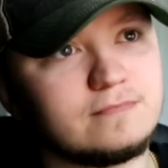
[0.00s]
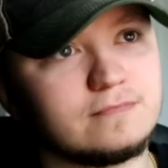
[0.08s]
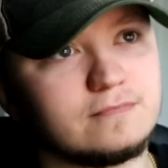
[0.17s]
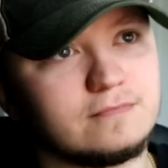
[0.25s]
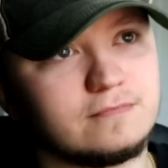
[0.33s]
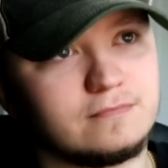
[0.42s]

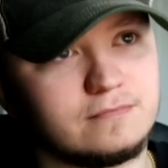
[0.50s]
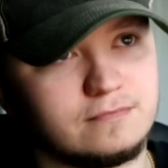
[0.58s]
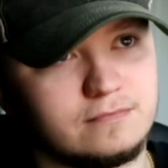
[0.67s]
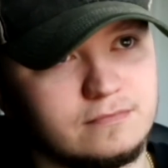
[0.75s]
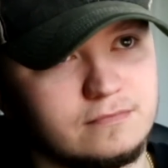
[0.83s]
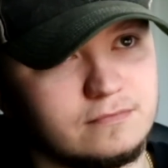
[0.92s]

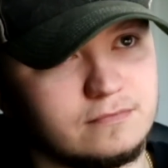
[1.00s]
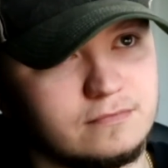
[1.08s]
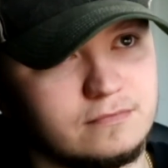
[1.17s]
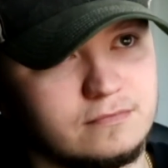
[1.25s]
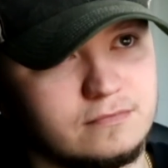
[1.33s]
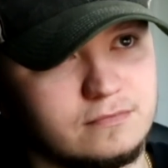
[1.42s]

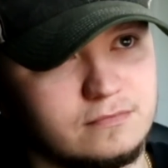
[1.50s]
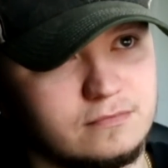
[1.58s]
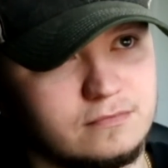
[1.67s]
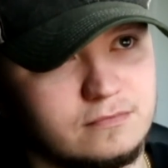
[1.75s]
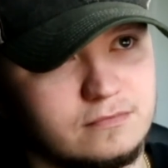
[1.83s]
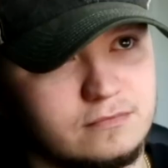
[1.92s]

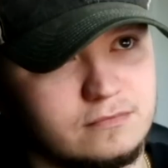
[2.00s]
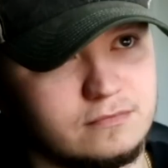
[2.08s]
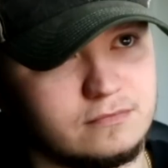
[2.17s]
(silent)